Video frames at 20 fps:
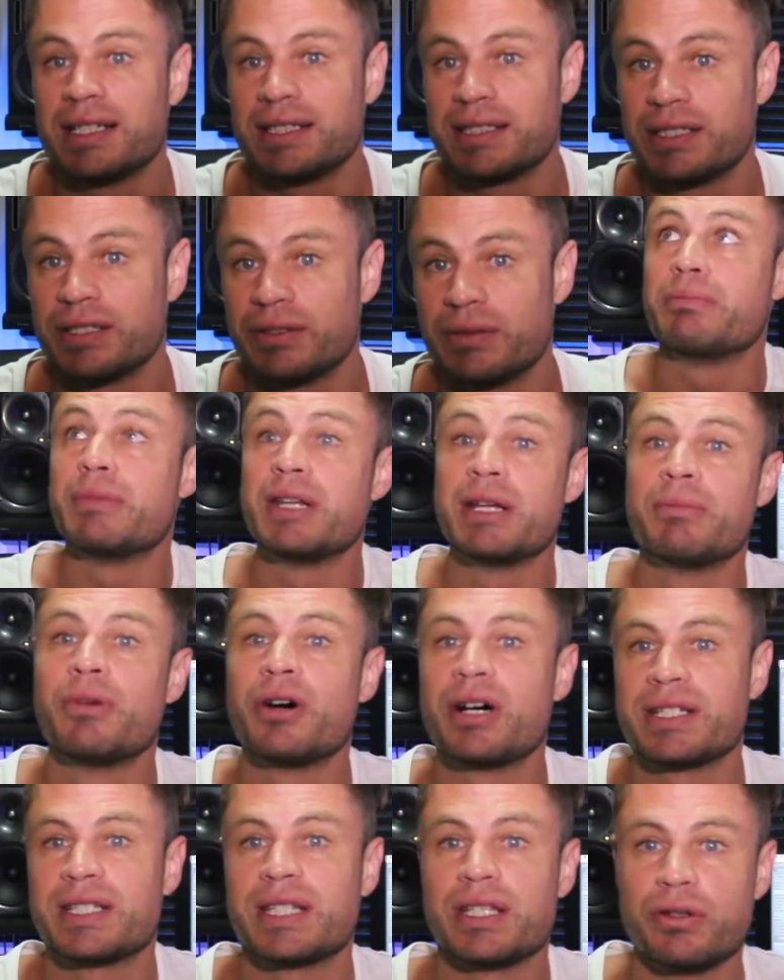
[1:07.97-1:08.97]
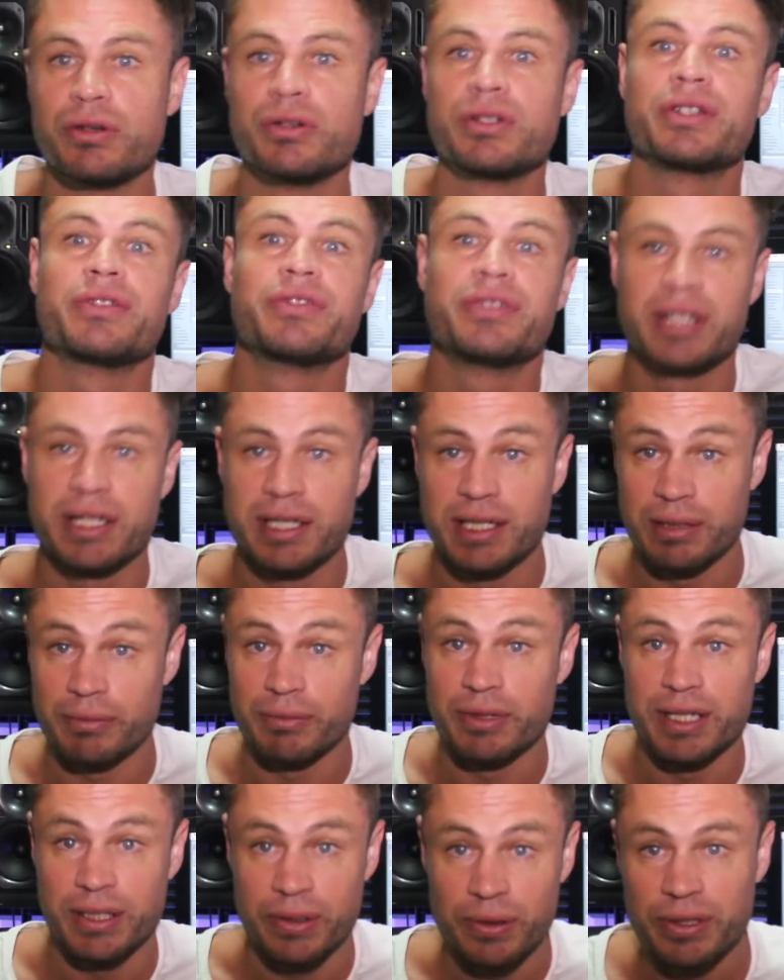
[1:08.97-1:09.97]
It's to minimize the use of
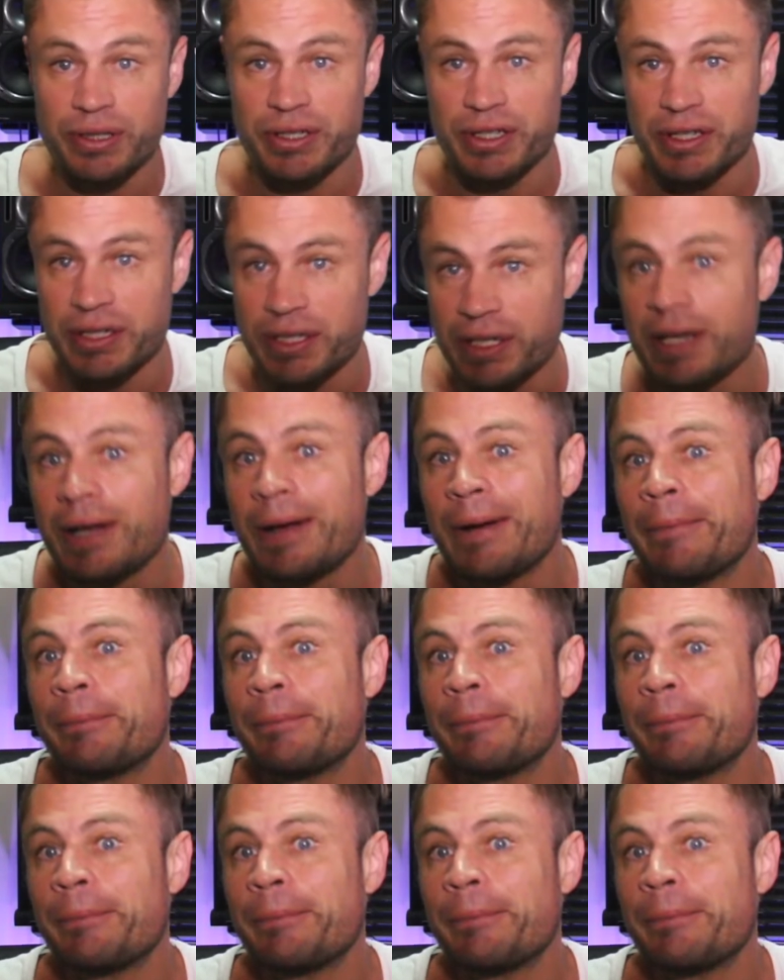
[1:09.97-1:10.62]
system resources.